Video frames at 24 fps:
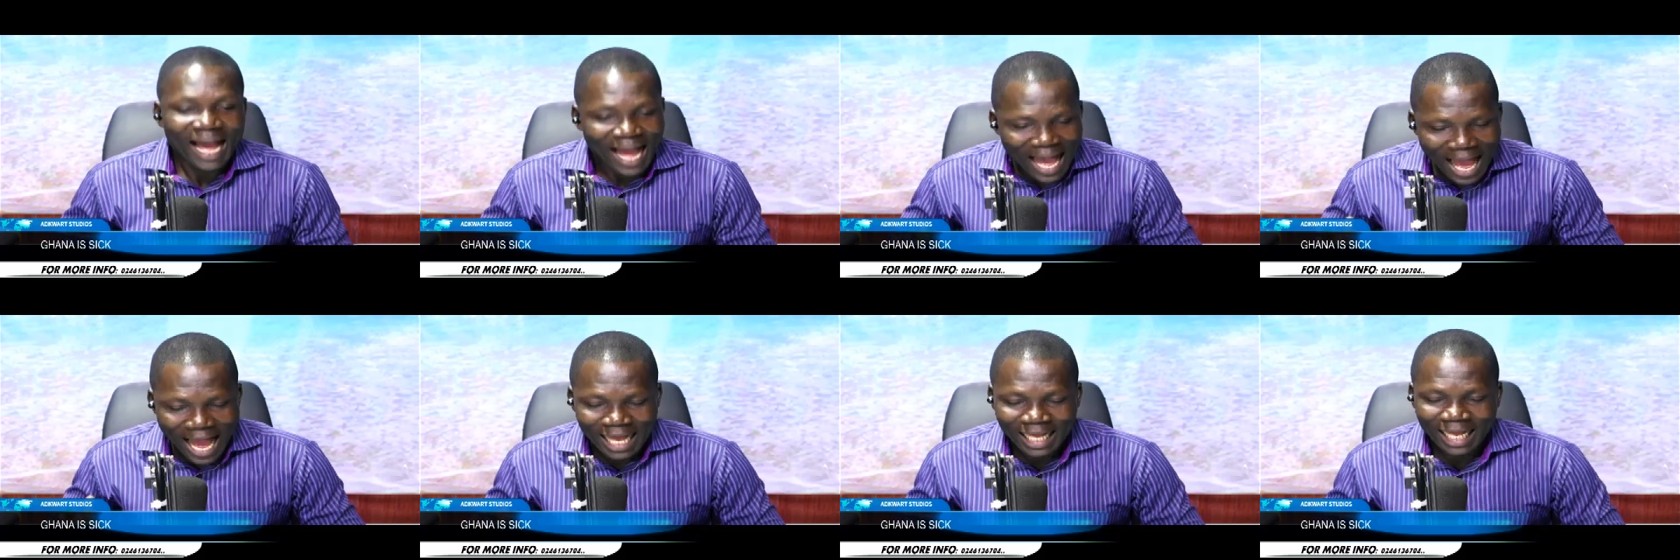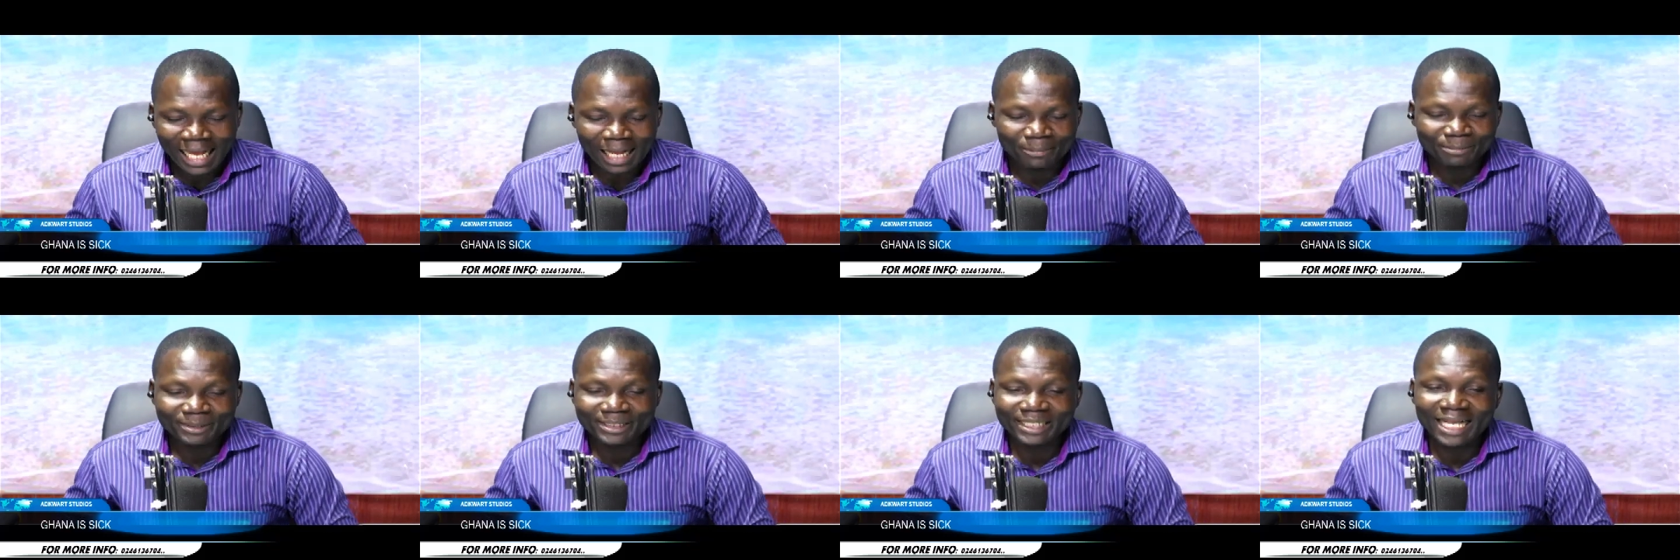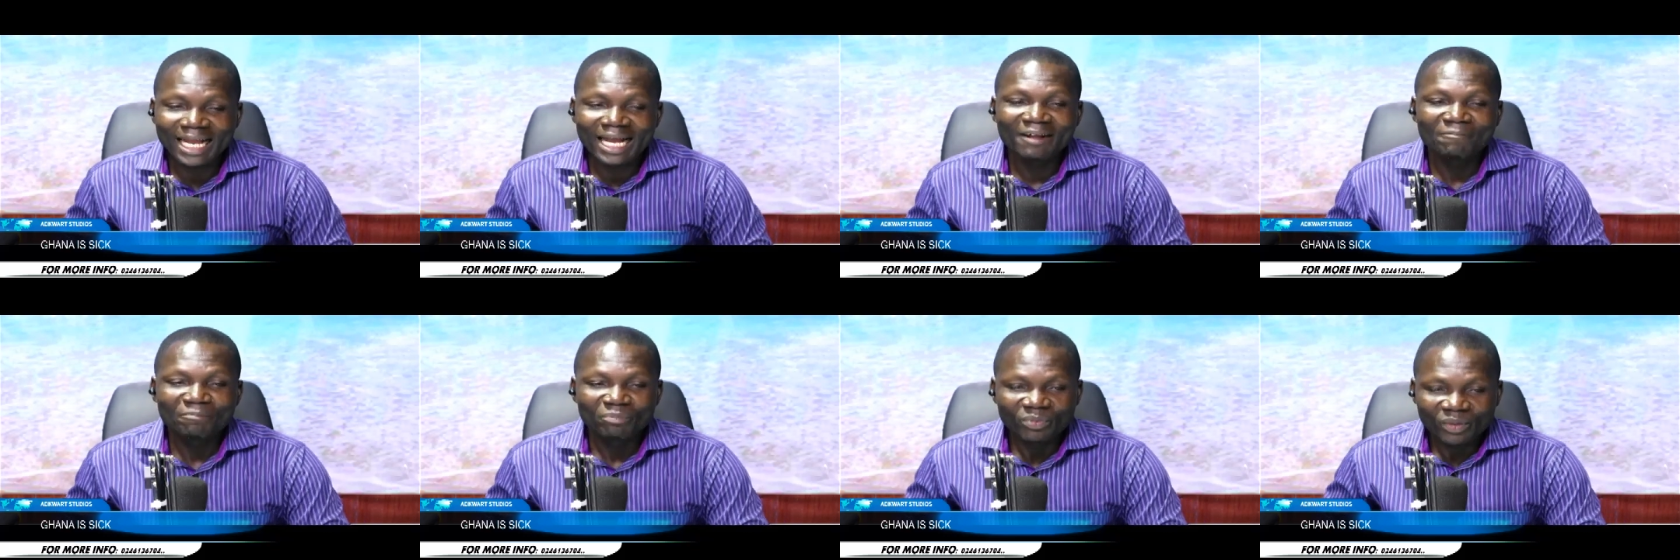a
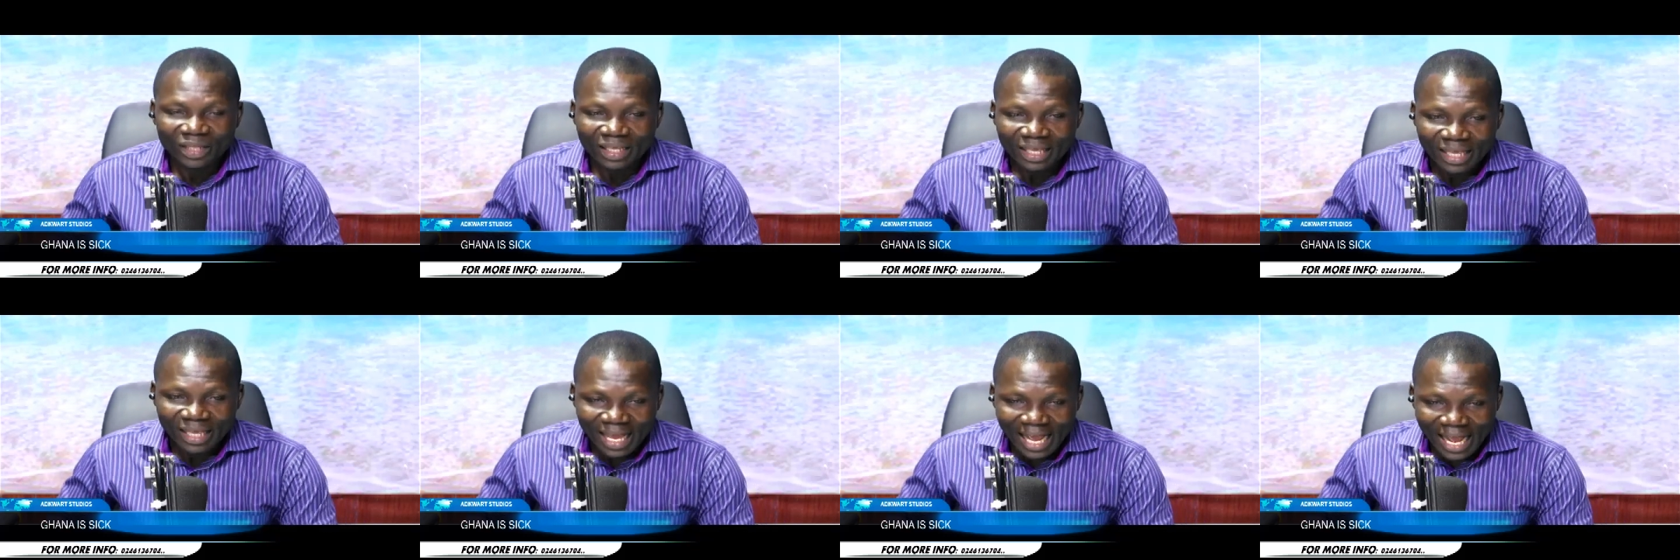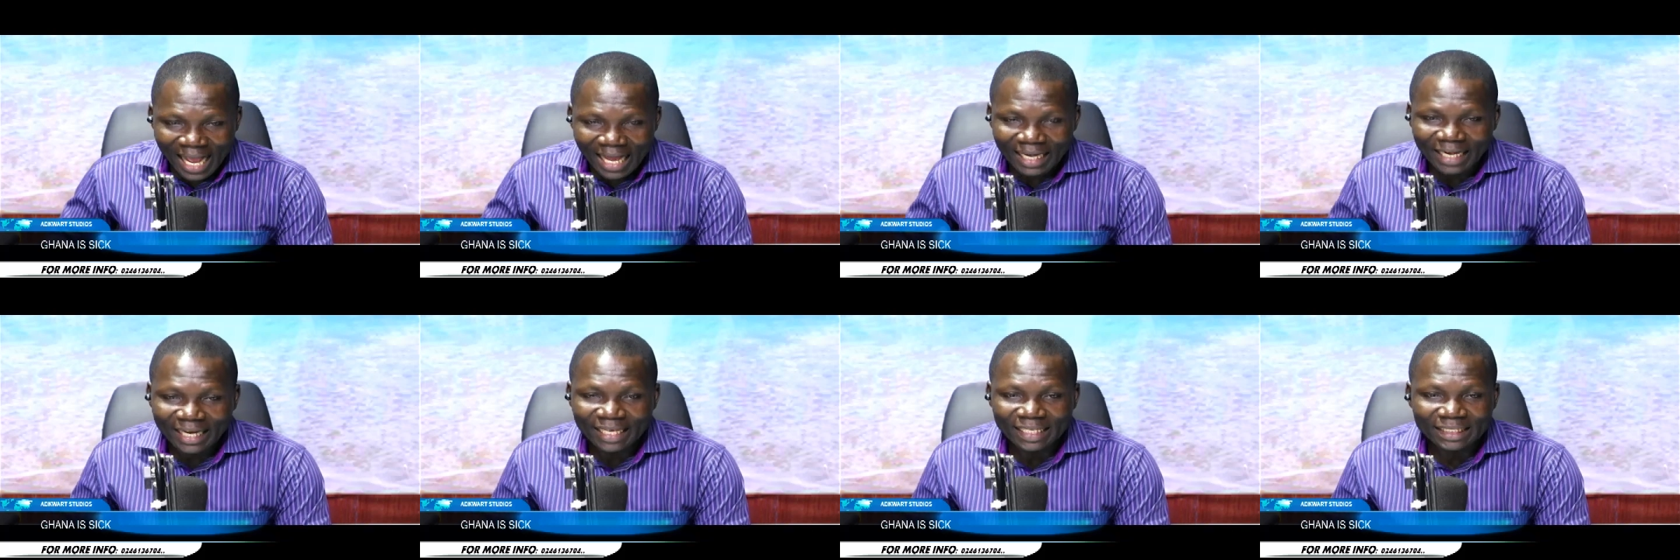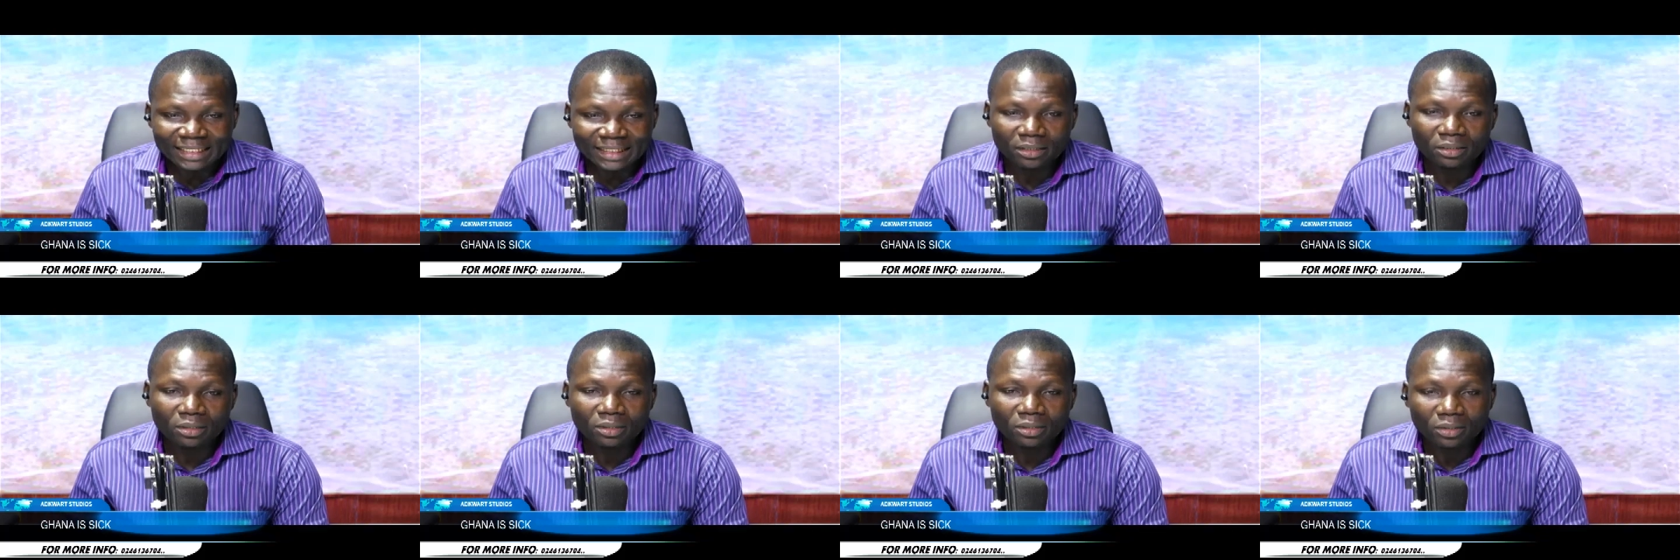capture an
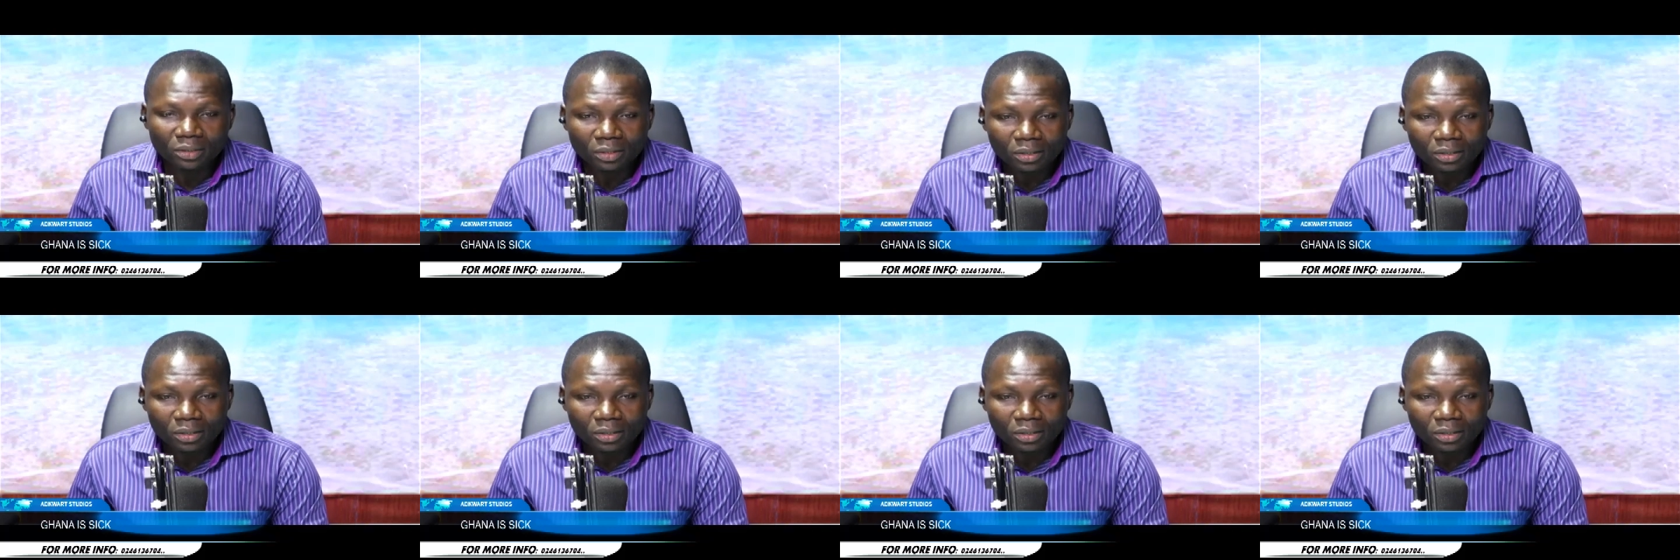angel